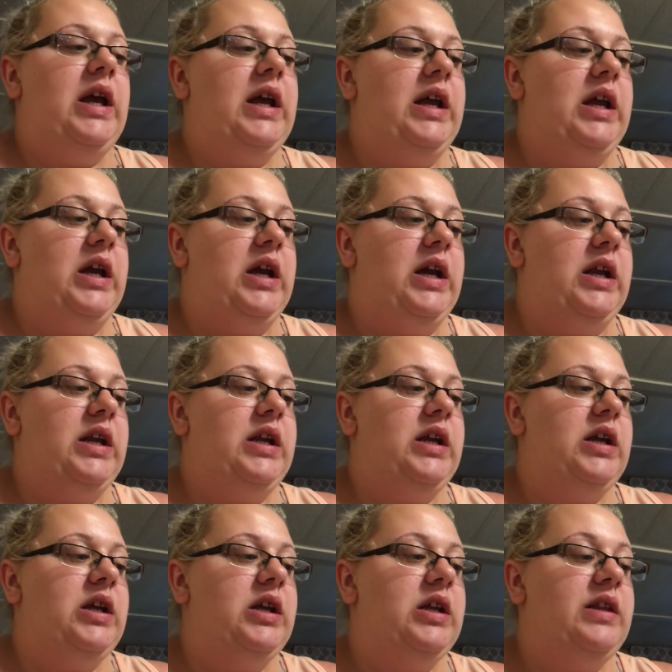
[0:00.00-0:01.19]
and
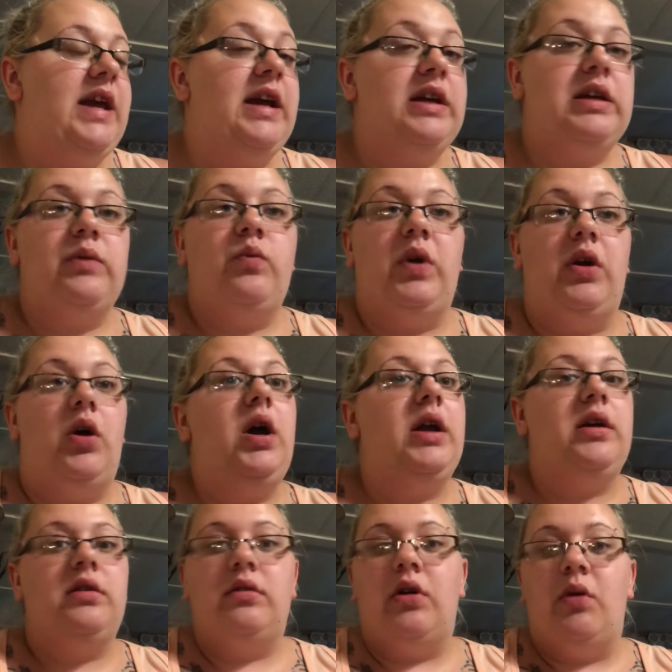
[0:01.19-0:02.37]
that went
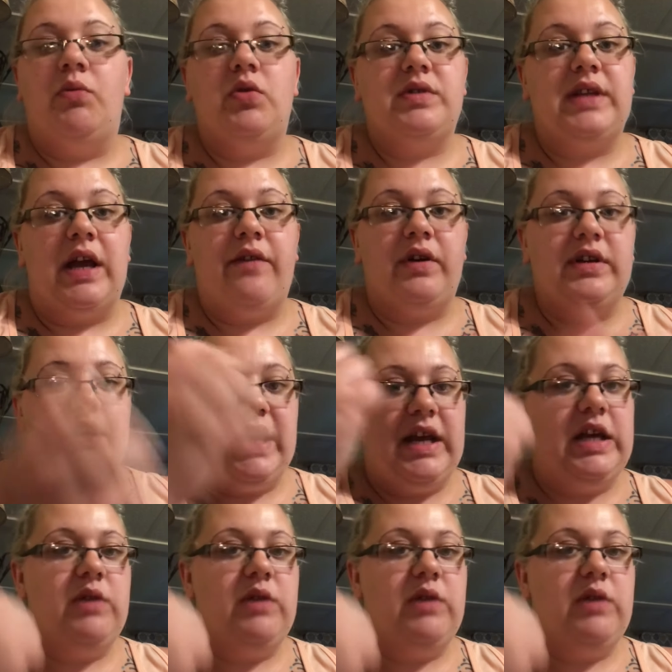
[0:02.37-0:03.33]
on almost every day.